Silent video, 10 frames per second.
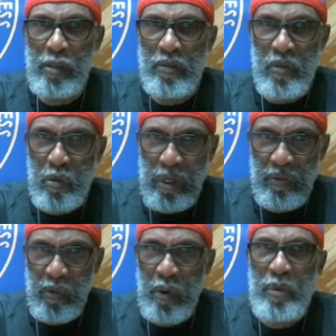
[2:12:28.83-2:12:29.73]
Because if you
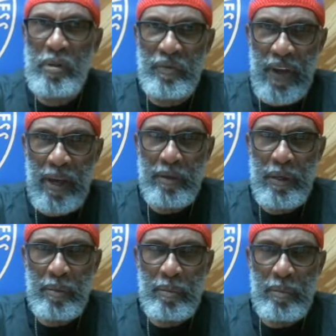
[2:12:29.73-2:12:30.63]
look for him, you'd have found him.
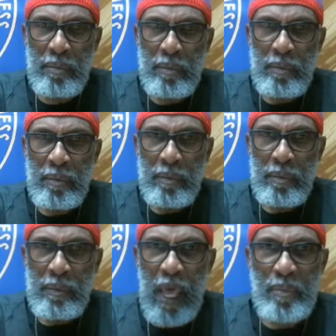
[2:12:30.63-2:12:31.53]

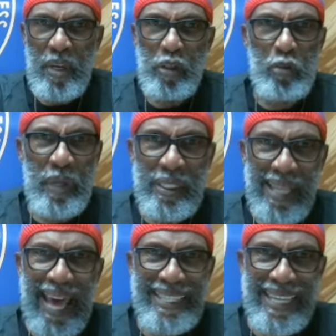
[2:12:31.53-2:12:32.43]
That means you must
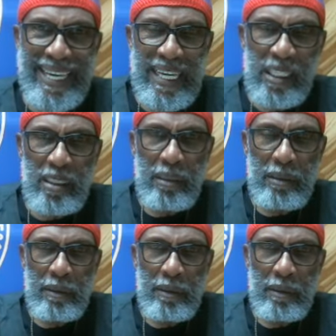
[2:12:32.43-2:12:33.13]
like this.